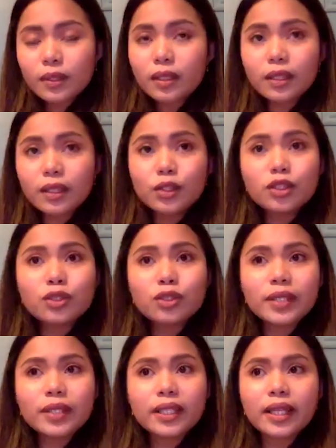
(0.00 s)

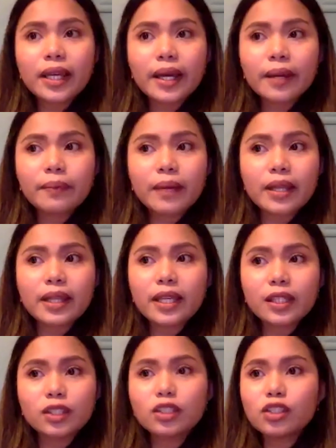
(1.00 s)
usually, I
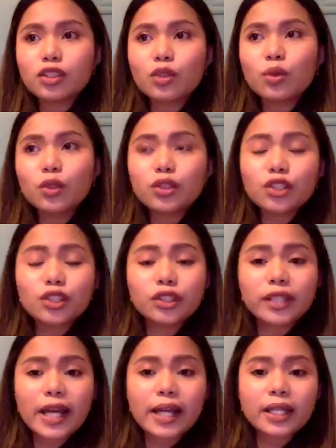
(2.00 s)
think there's such a culture
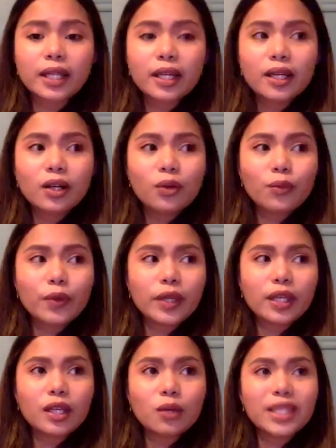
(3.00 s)
that
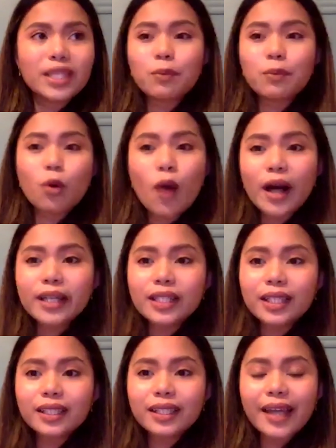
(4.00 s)
we keep
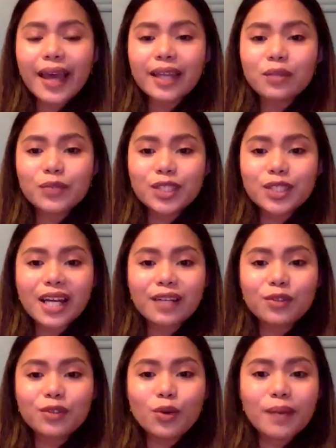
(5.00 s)
quiet and we just kind
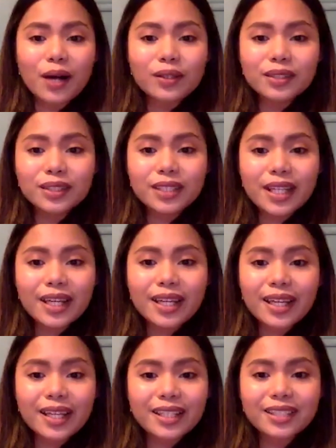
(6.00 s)
of go about our day
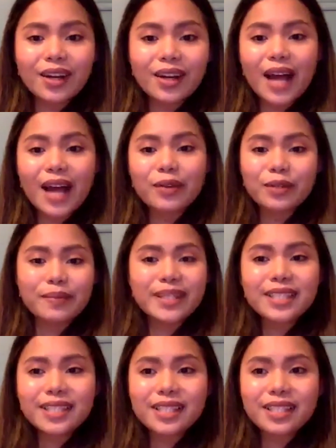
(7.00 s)
and it's not our
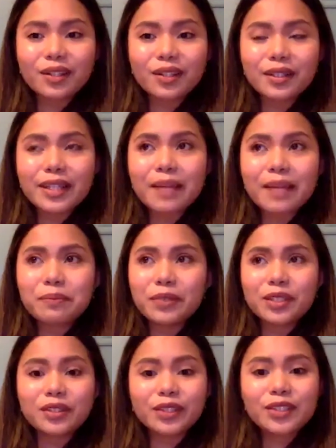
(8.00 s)
business and all that. But
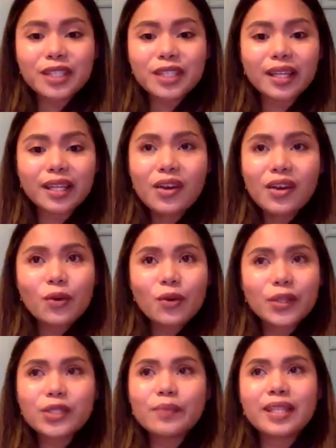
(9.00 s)
in nursing,
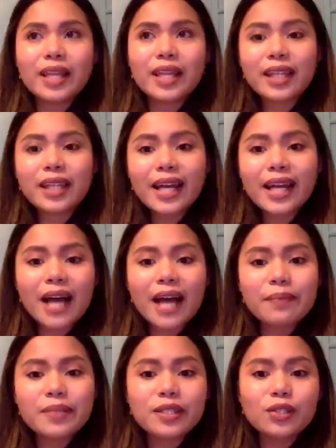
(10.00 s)
when something like that
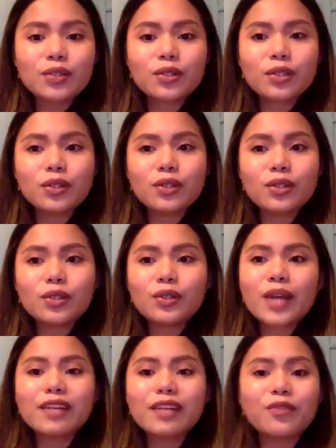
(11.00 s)
happens, you
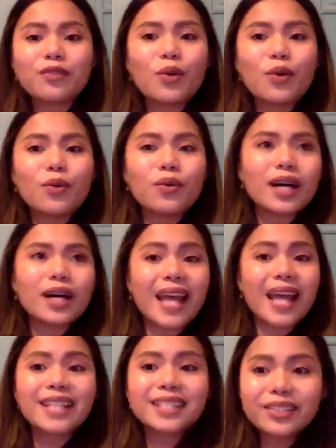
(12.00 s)
kind of go
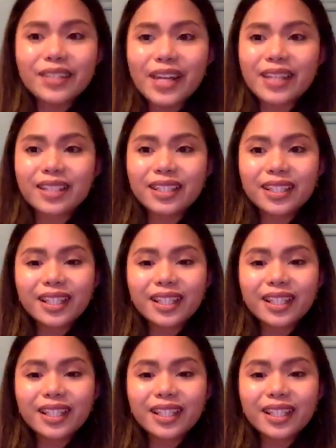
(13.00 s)
against the grain.